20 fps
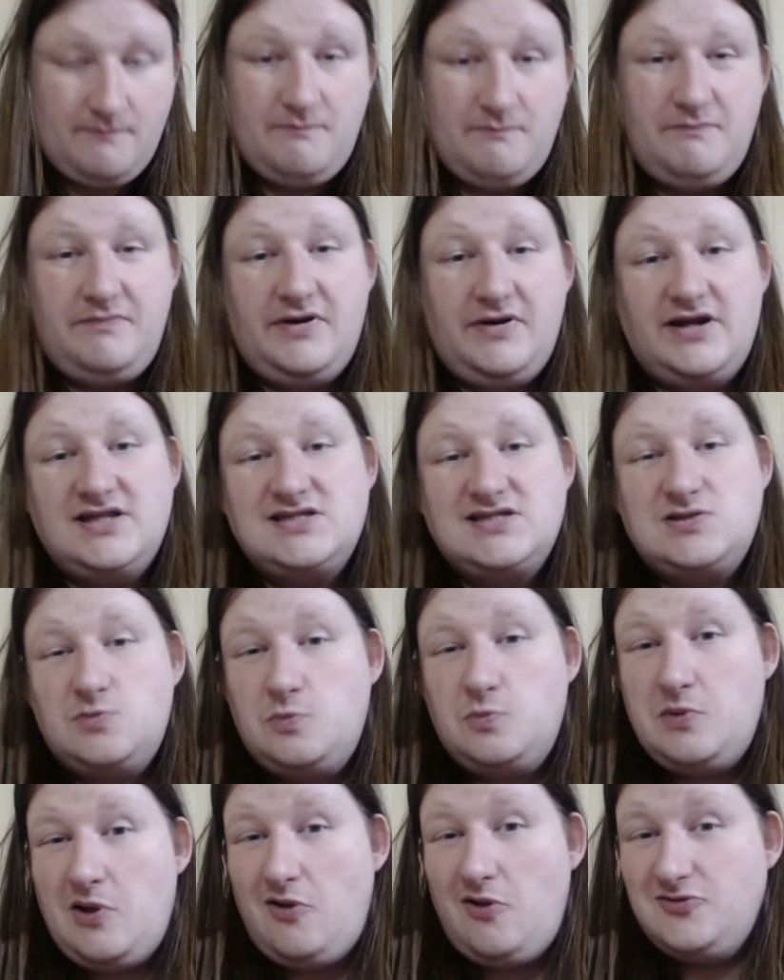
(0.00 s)
But its
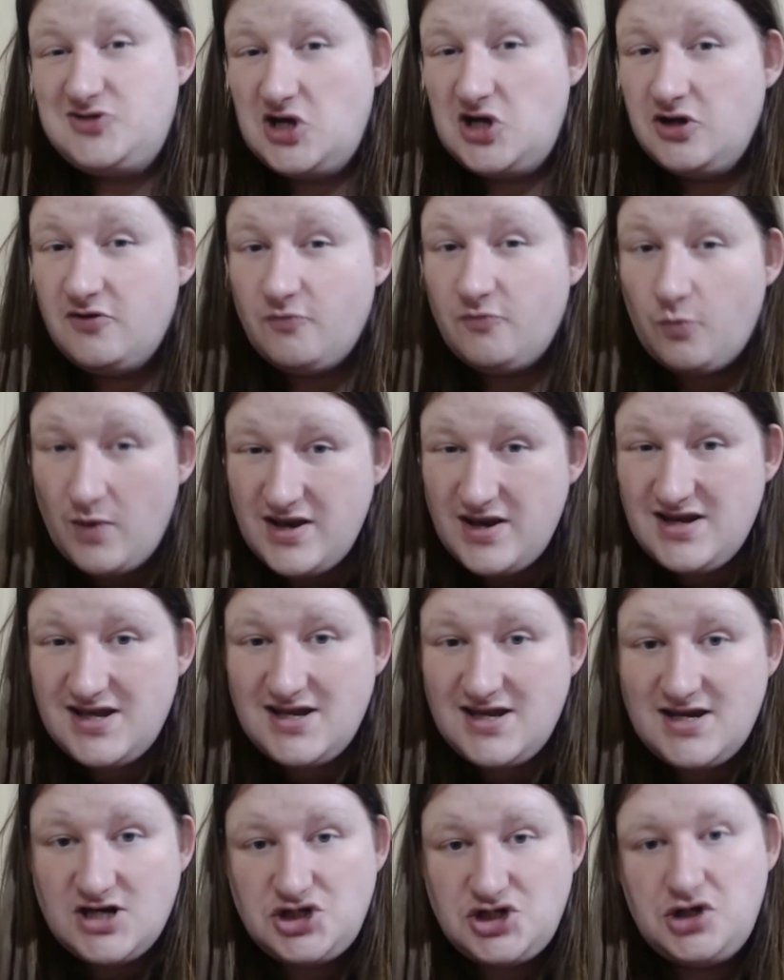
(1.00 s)
alternative win
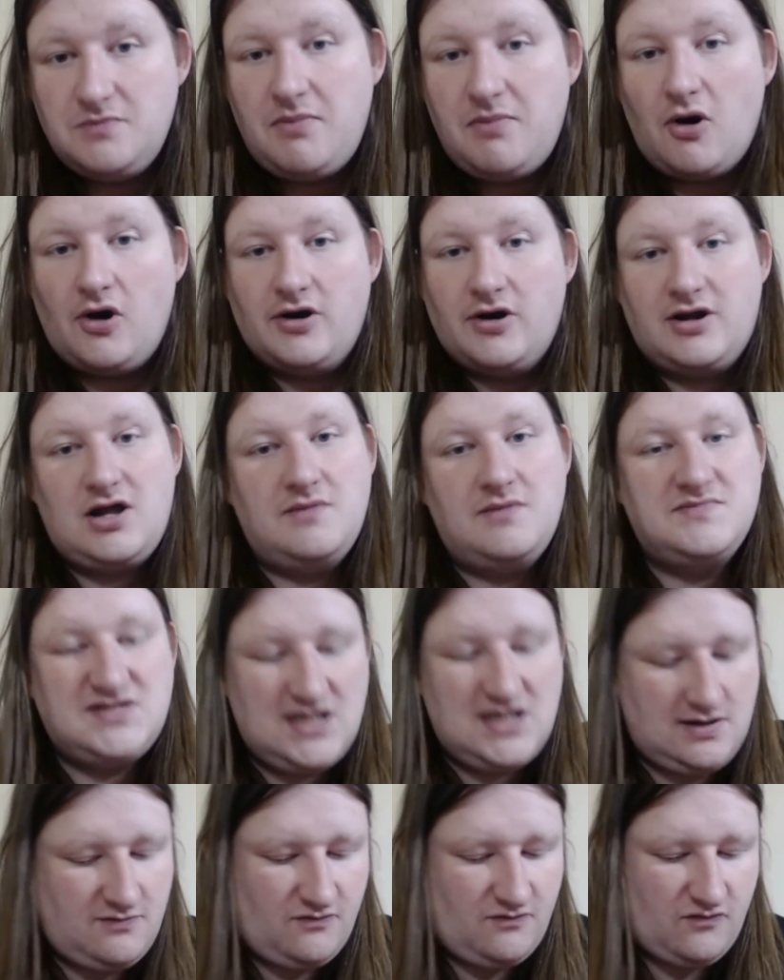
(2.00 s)
condition part comes
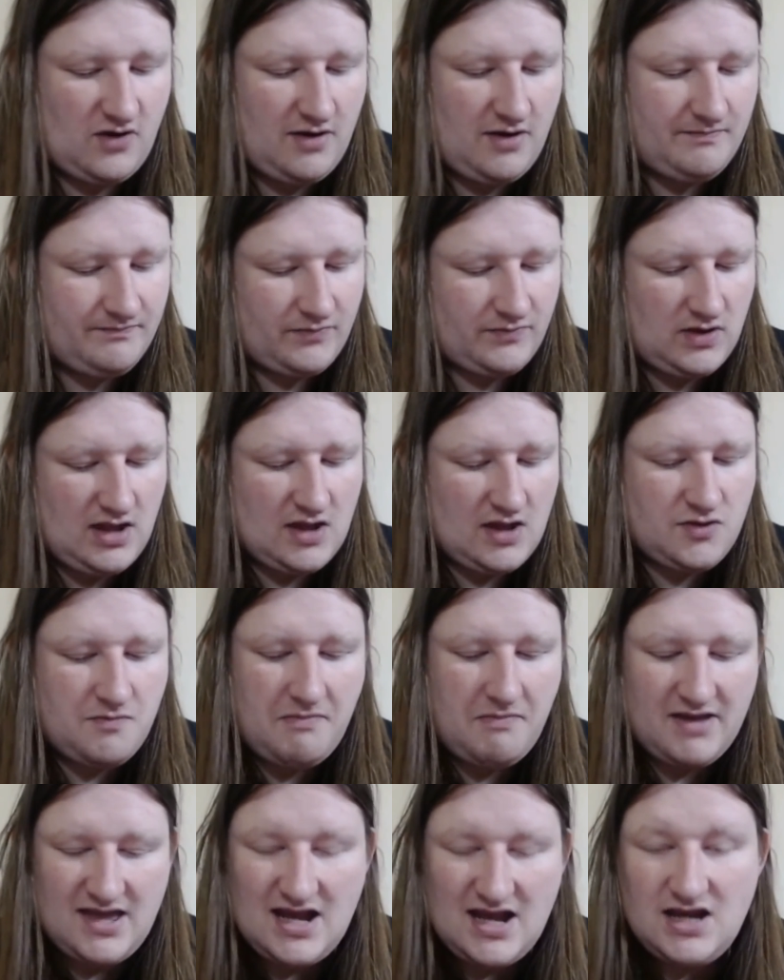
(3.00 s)
in from at the
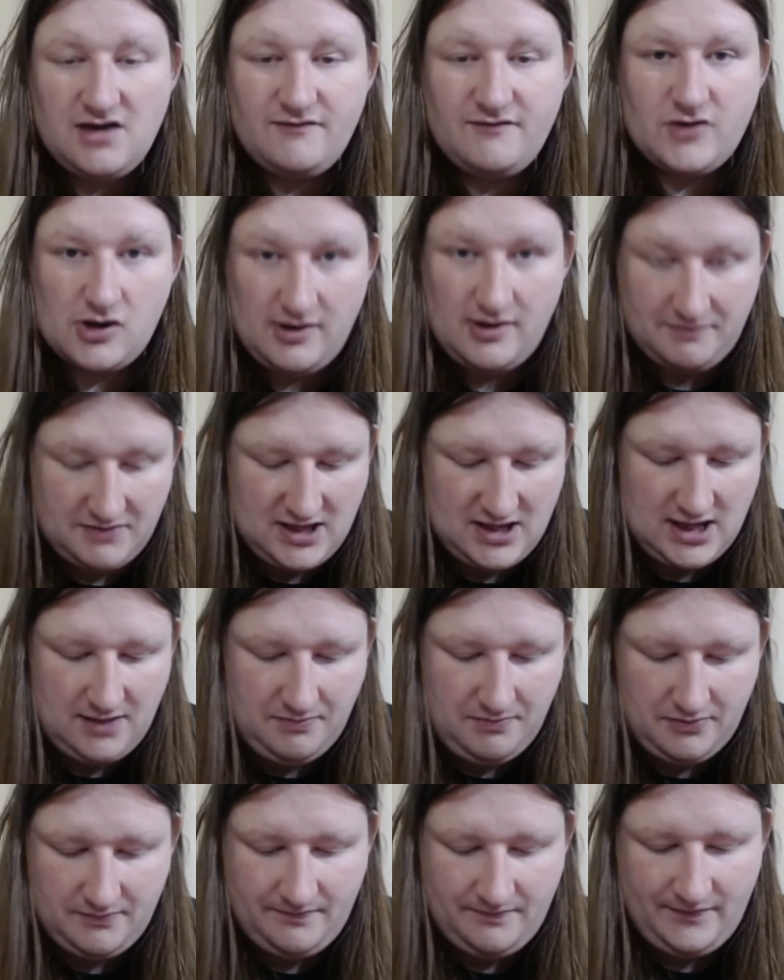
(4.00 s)
beginning of your upkeep.
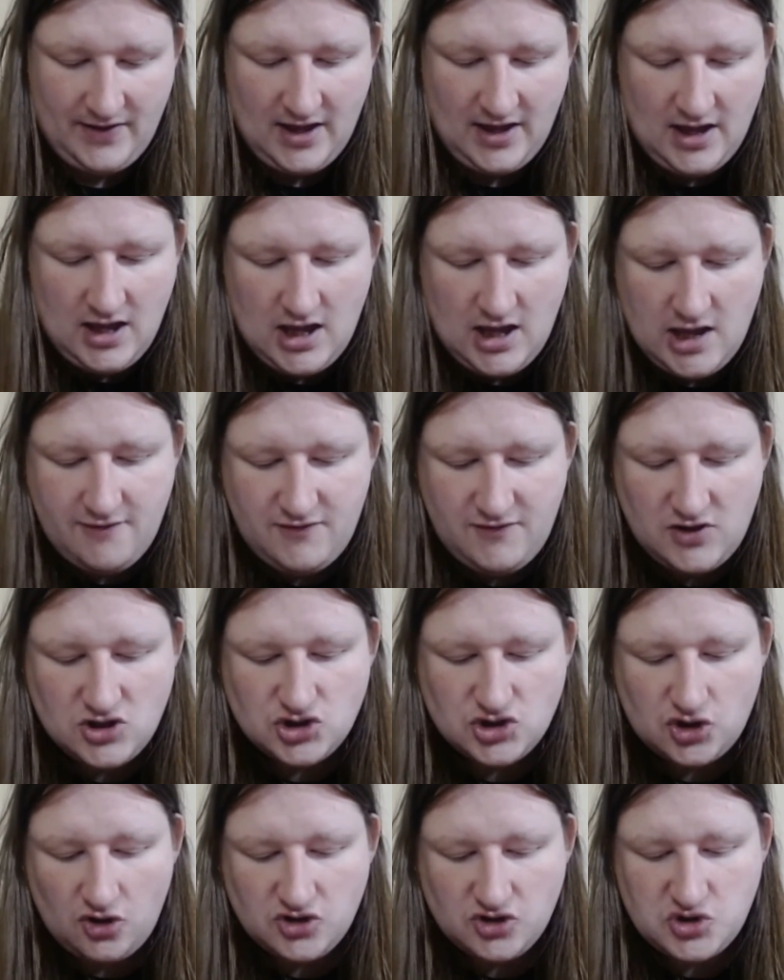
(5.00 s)
If you
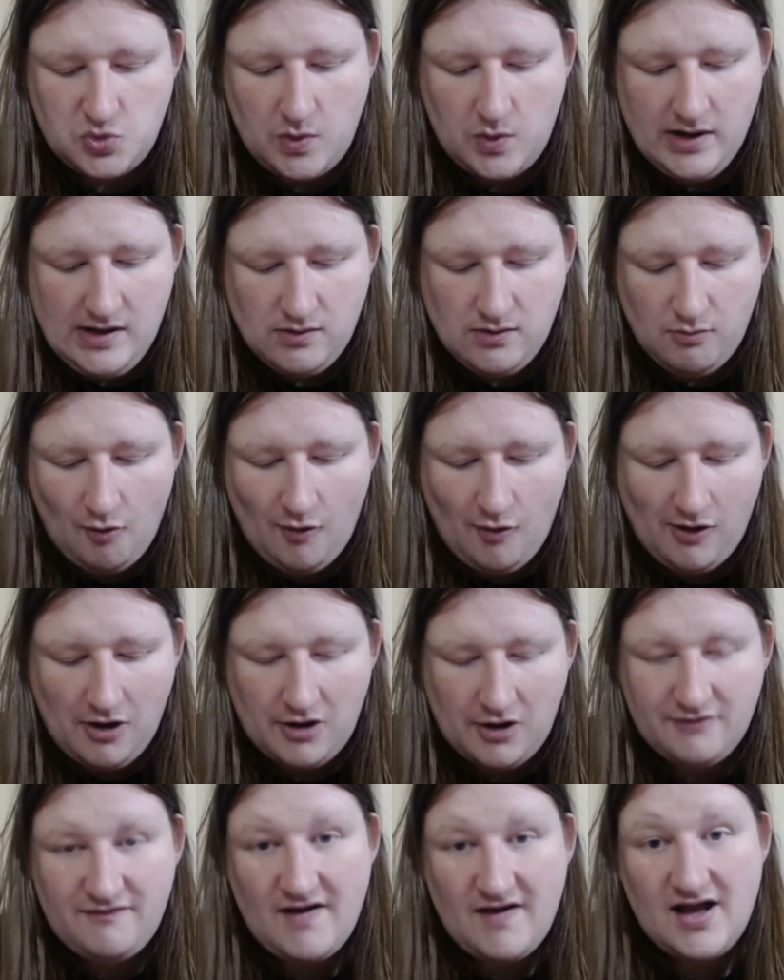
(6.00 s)
control 20 or more
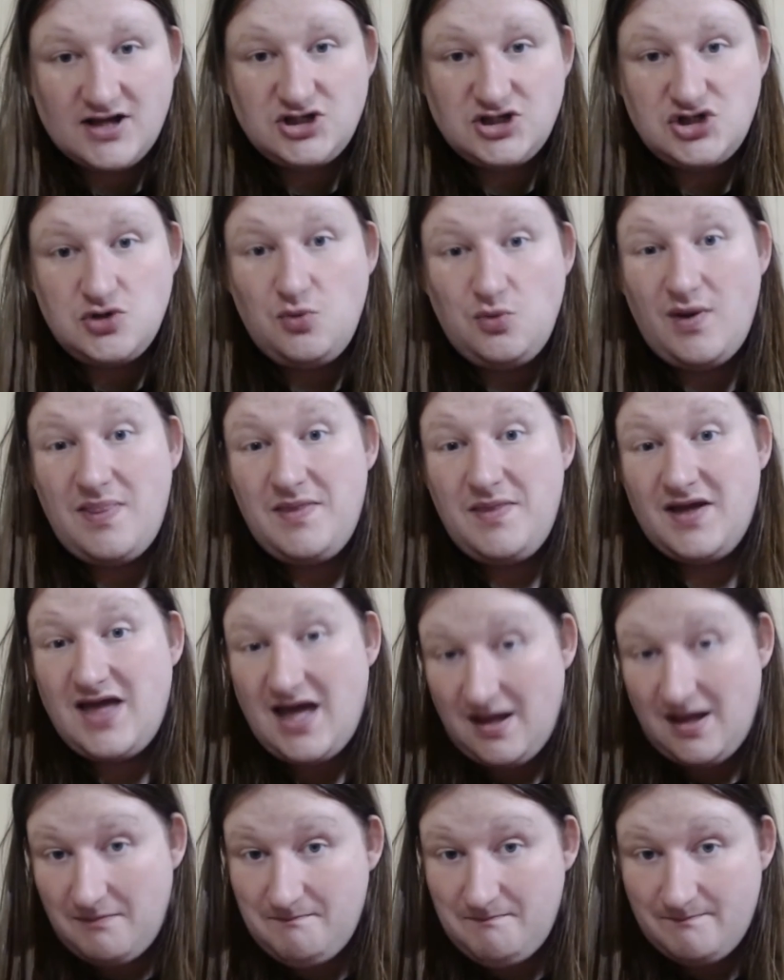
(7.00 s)
artifacts, you win the game.